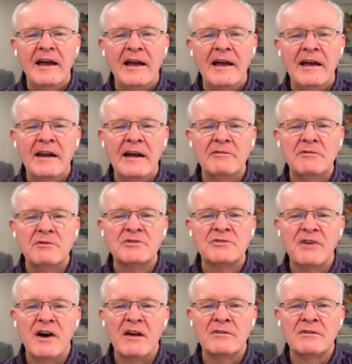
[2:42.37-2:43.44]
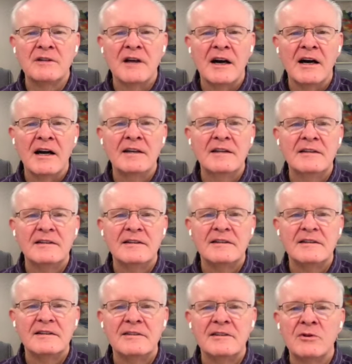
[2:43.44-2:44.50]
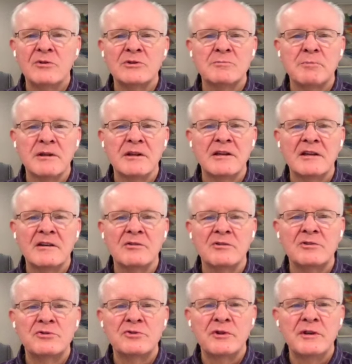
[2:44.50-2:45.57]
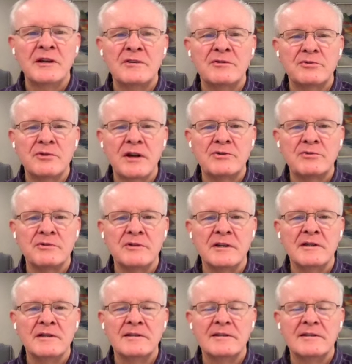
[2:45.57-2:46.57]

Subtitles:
And after his father died, there was political intrigue and treachery.